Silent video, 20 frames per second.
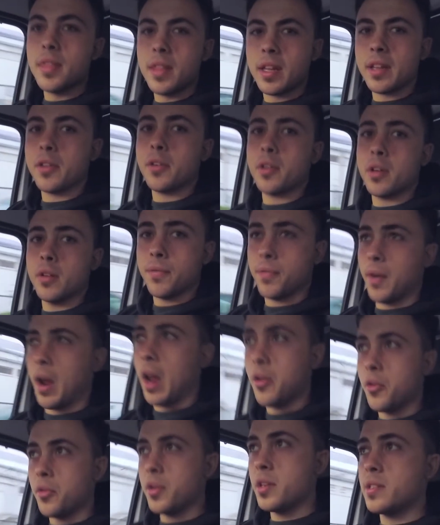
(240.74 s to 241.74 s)
that you can
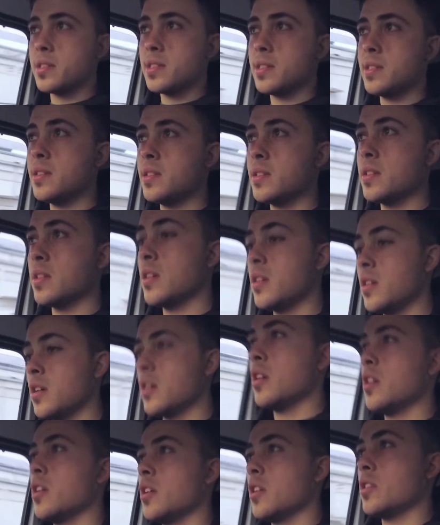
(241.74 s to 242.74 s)
find Reese's.
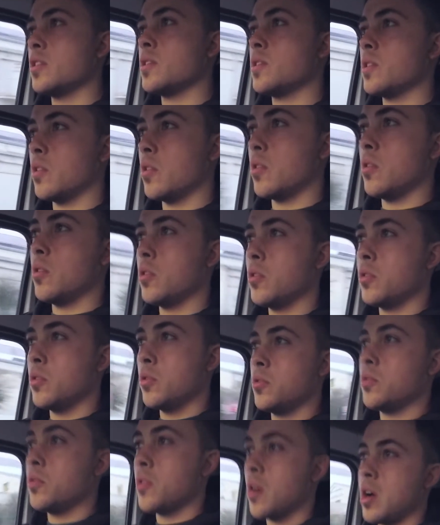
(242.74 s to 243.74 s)
So
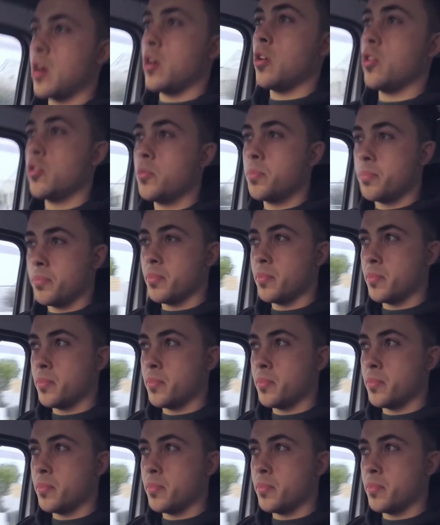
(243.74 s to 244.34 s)
I hope